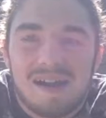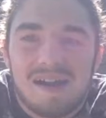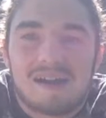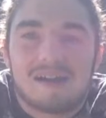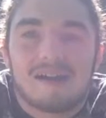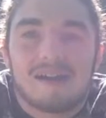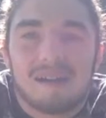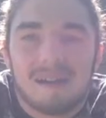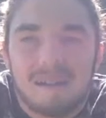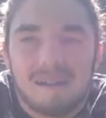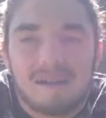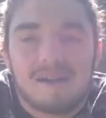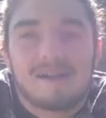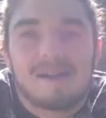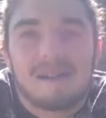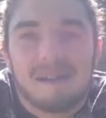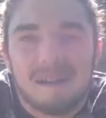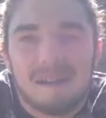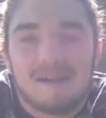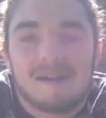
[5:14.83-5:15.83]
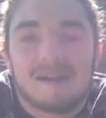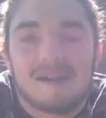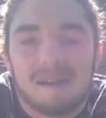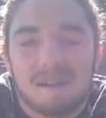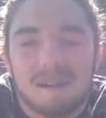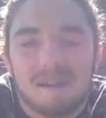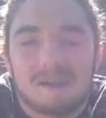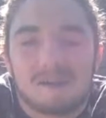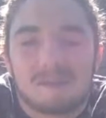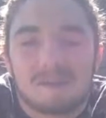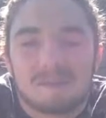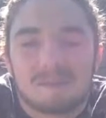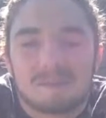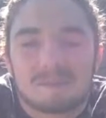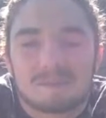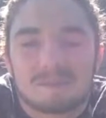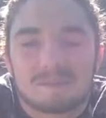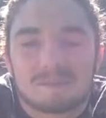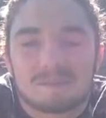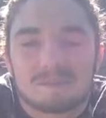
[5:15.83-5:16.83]

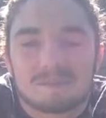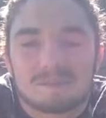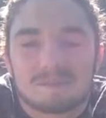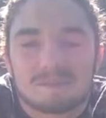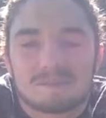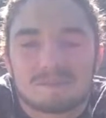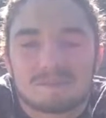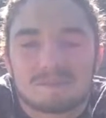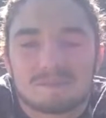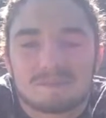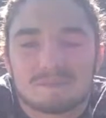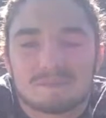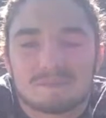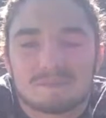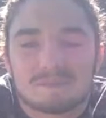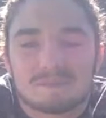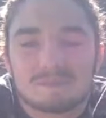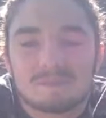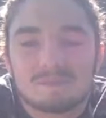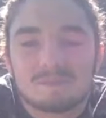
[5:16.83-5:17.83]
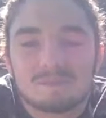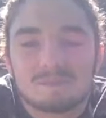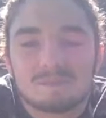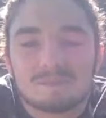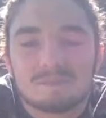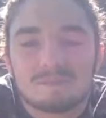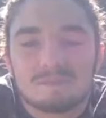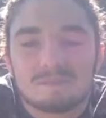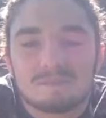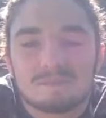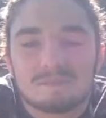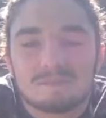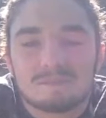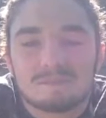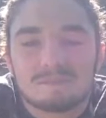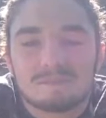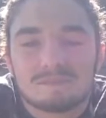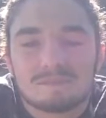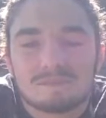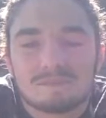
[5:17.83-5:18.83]

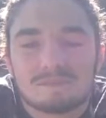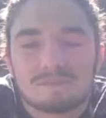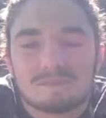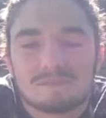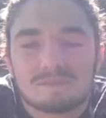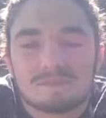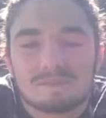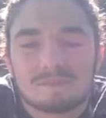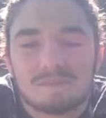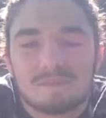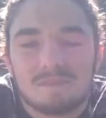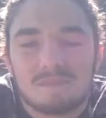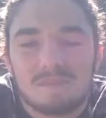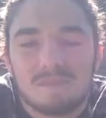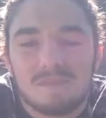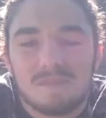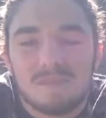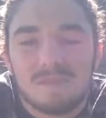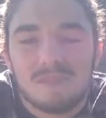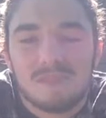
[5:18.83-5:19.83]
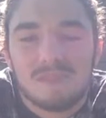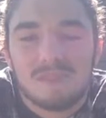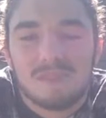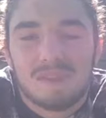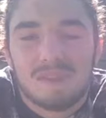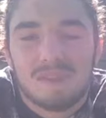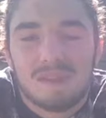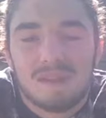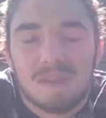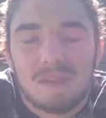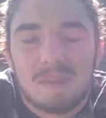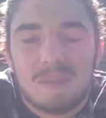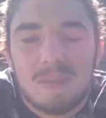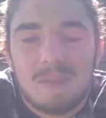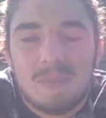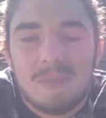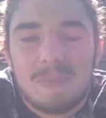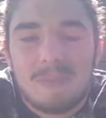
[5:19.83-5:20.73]
This person isn't speaking.